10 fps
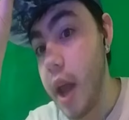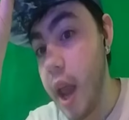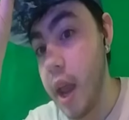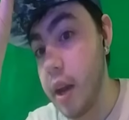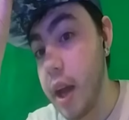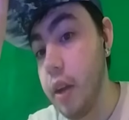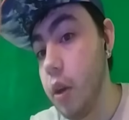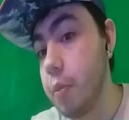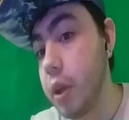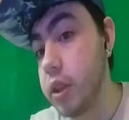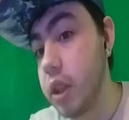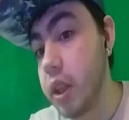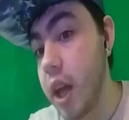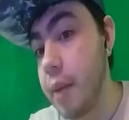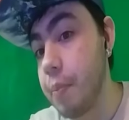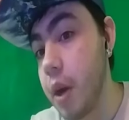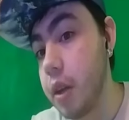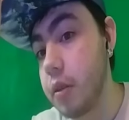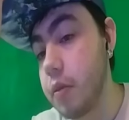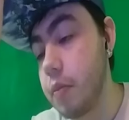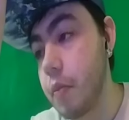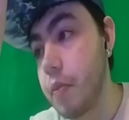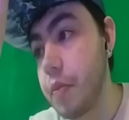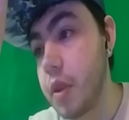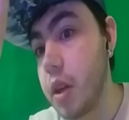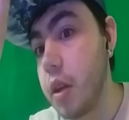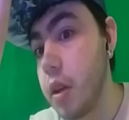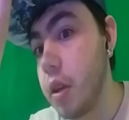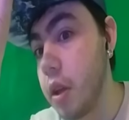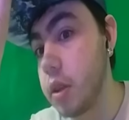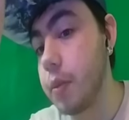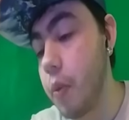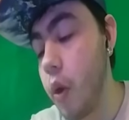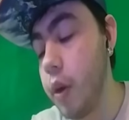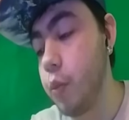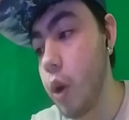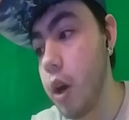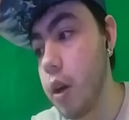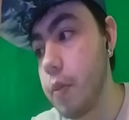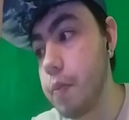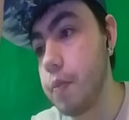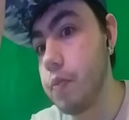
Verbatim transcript: And I do appreciate that, but there's a point where